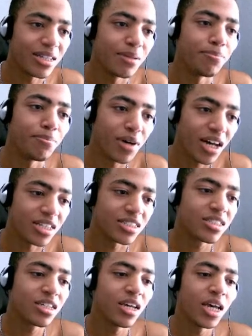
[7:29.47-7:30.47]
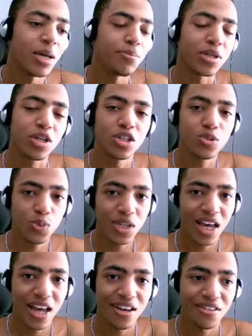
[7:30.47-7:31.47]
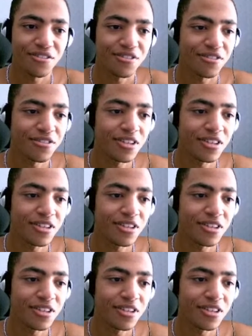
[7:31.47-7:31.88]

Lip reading: but because we have